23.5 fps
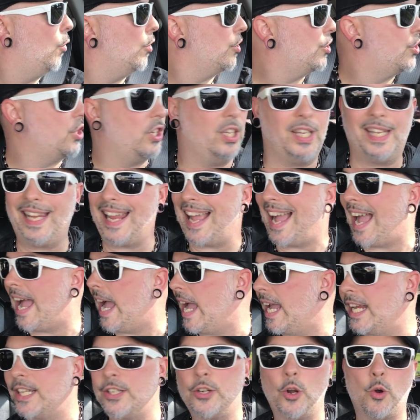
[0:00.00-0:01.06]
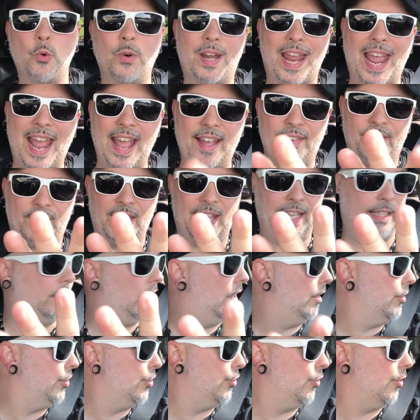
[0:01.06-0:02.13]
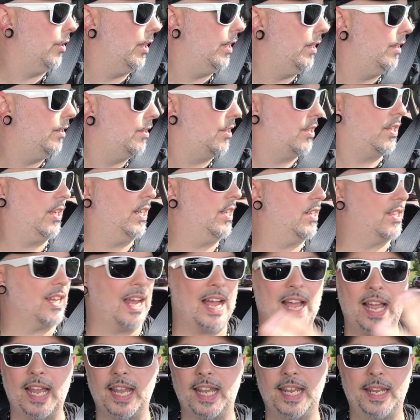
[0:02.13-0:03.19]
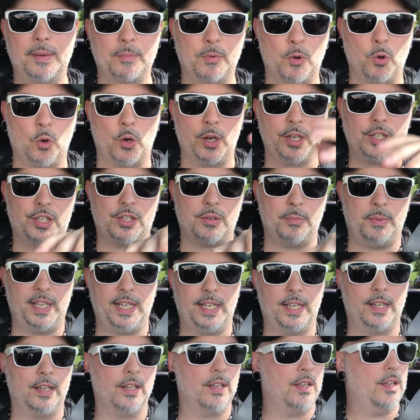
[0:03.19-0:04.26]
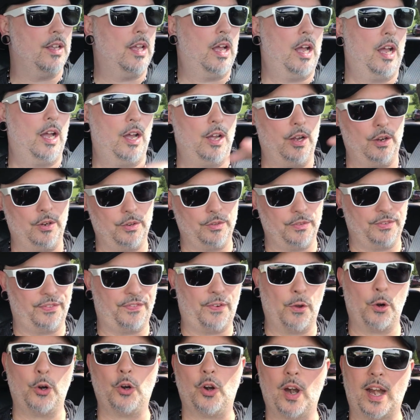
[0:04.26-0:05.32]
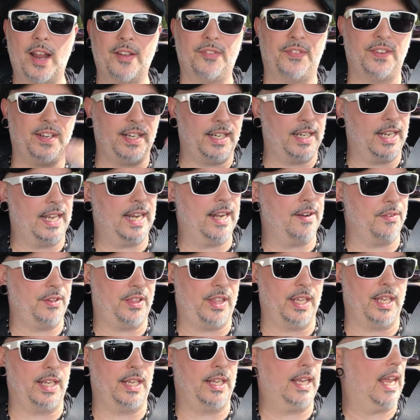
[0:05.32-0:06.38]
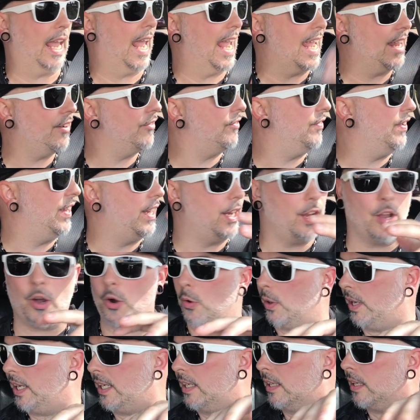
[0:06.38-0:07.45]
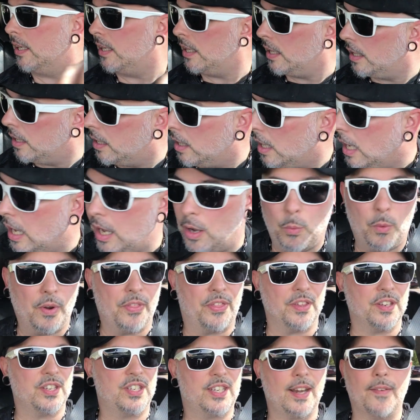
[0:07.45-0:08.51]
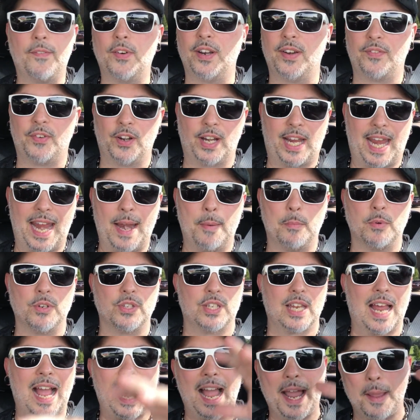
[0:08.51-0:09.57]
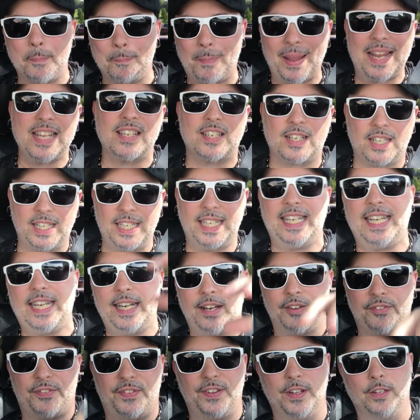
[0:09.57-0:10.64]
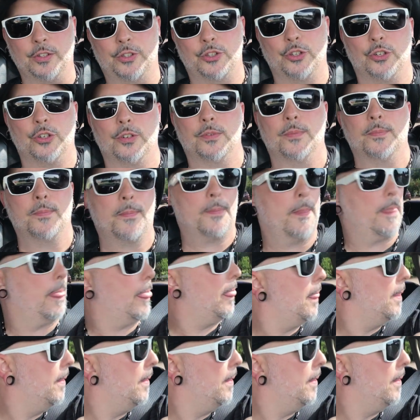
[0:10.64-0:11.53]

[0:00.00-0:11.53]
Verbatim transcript: Unfortunately, I don't have that luxury since I am going to be uh, photographing and everything and videoing uh, with several different cameras. I basically need a filter